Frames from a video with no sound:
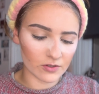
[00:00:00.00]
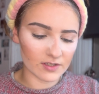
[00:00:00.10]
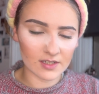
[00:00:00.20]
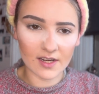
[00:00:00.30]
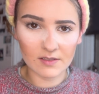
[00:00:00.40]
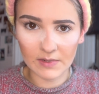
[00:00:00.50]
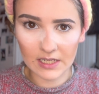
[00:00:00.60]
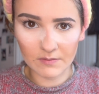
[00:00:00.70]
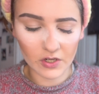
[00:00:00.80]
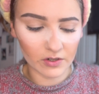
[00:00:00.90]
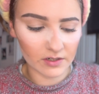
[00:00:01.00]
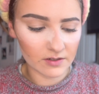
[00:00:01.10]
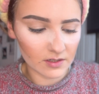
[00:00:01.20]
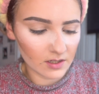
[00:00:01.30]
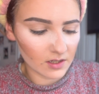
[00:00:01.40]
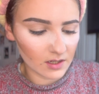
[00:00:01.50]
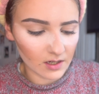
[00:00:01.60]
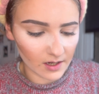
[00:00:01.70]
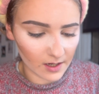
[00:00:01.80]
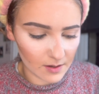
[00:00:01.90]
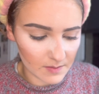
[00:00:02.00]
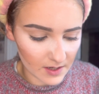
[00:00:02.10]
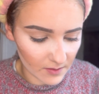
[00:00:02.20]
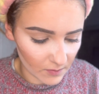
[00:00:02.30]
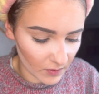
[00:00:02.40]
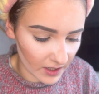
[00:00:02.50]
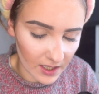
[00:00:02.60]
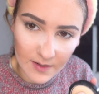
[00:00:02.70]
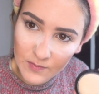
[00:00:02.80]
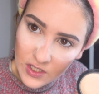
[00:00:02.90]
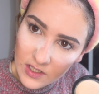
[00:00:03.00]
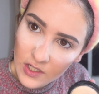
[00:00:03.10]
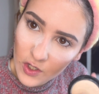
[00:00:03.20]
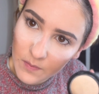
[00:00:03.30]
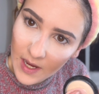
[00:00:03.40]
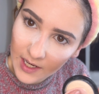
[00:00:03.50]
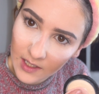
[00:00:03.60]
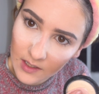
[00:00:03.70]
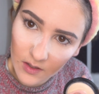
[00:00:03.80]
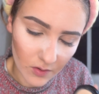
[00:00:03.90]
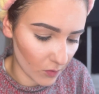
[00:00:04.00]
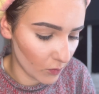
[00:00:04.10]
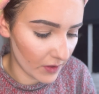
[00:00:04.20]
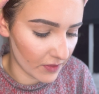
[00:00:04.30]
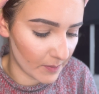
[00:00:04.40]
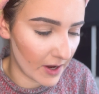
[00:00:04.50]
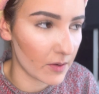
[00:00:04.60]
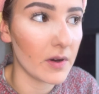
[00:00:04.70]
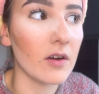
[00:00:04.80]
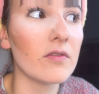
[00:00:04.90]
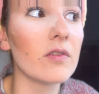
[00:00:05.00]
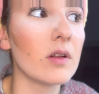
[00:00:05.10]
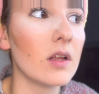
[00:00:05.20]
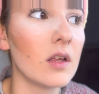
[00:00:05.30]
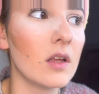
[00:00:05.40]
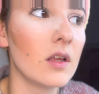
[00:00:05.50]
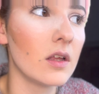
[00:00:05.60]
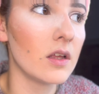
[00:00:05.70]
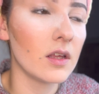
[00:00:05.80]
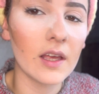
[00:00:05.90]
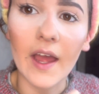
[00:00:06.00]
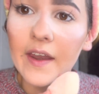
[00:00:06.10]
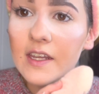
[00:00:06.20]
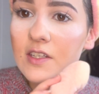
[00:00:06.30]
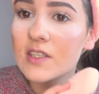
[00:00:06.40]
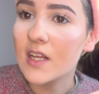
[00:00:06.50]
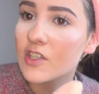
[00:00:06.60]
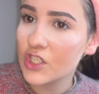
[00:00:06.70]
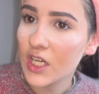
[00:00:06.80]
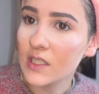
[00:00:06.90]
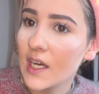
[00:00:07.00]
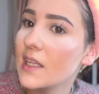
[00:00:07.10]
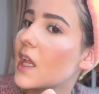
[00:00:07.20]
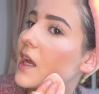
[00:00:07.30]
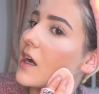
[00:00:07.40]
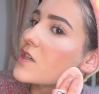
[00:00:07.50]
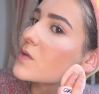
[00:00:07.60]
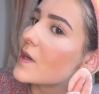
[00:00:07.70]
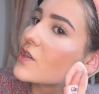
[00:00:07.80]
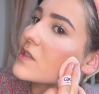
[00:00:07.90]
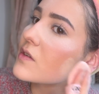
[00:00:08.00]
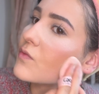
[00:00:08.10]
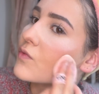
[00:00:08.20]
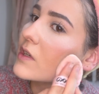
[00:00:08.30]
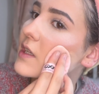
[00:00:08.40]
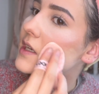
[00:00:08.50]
It's a nice medium toned one, and I'm just gonna go back in with the powder puff. And such a light layer, I swear. Just really,